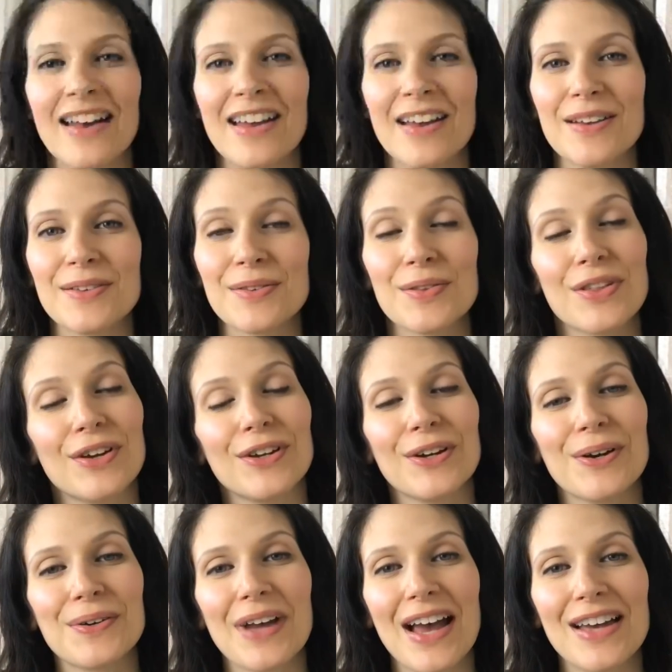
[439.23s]
So there you go,
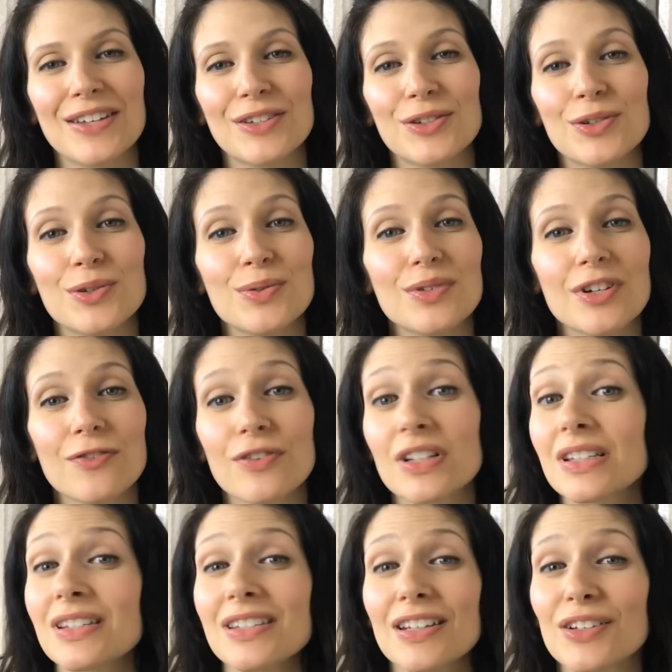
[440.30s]
guys, 2 different
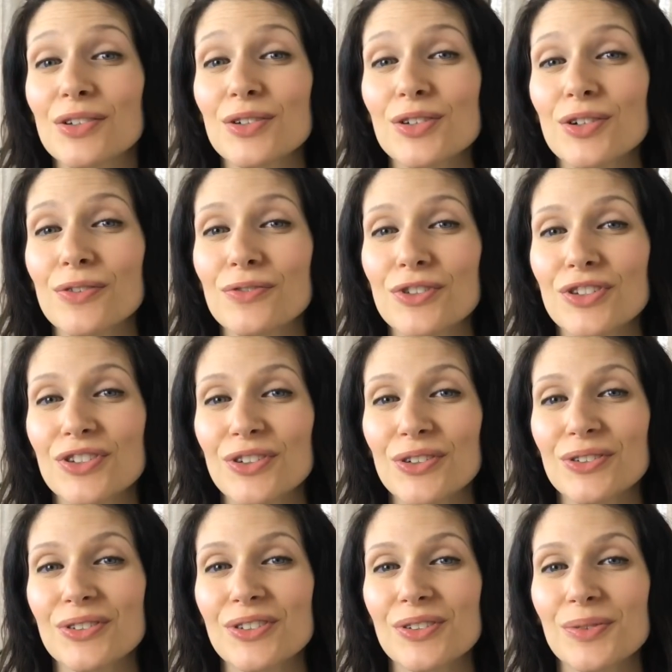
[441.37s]
single-serve
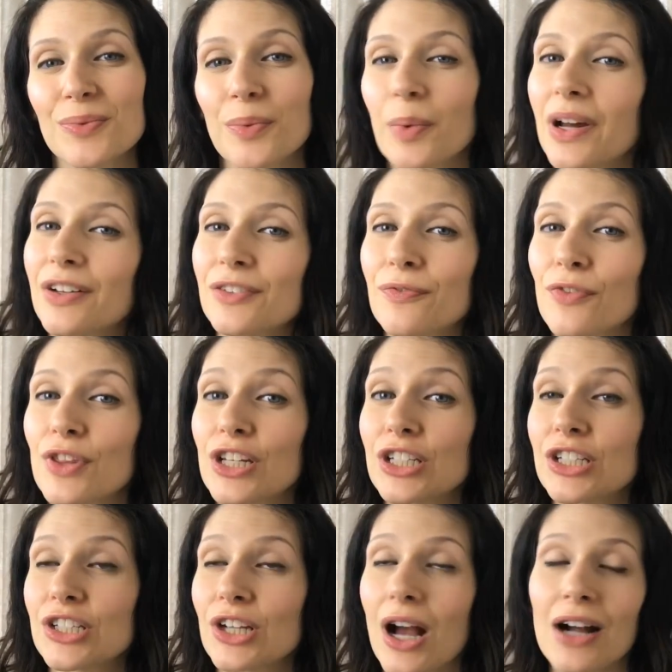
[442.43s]
desserts, one for the
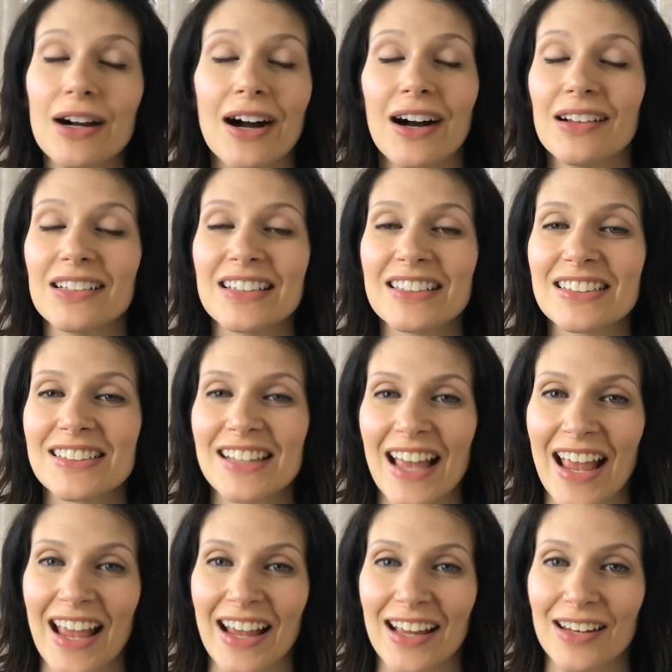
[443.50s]
chocoholics
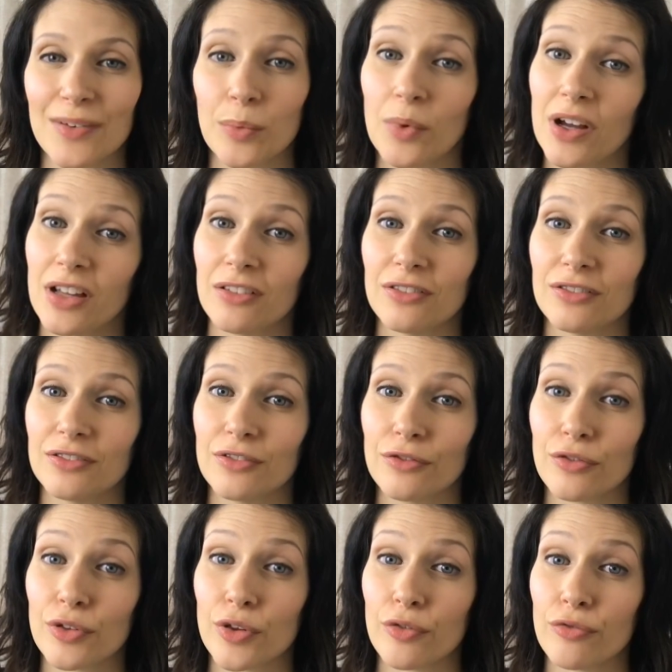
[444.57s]
and one for
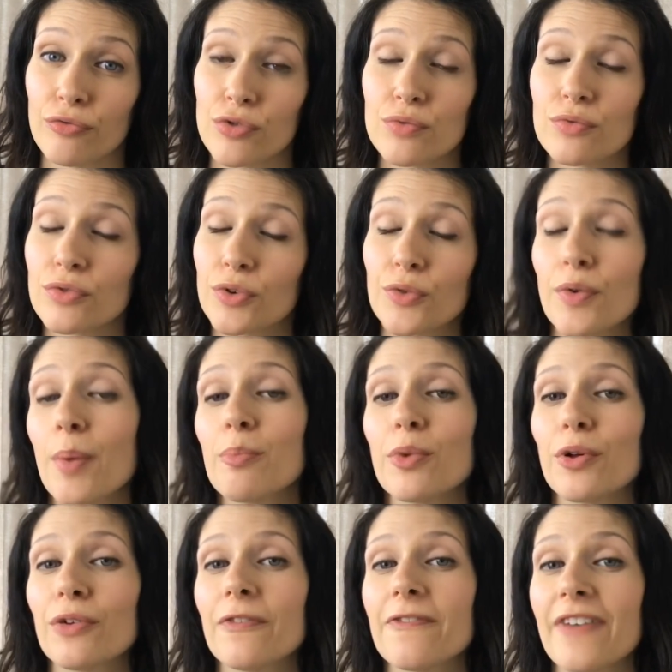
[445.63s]
the fruit crumble
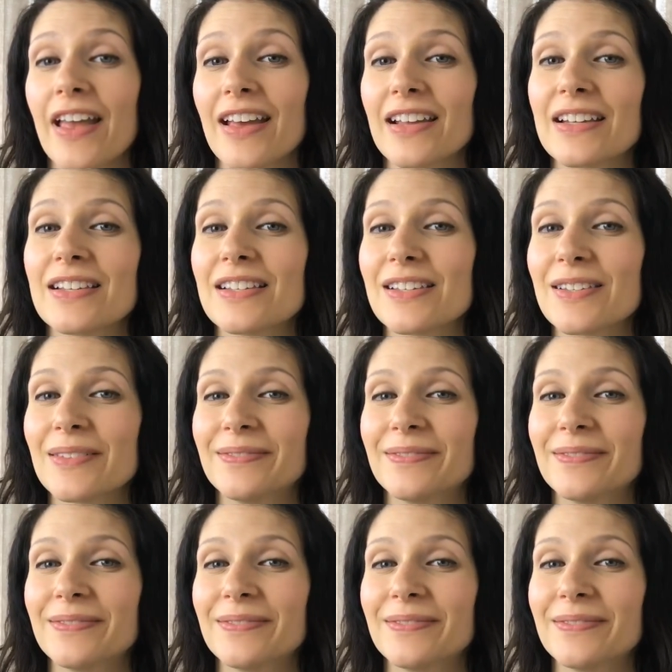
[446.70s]
fans.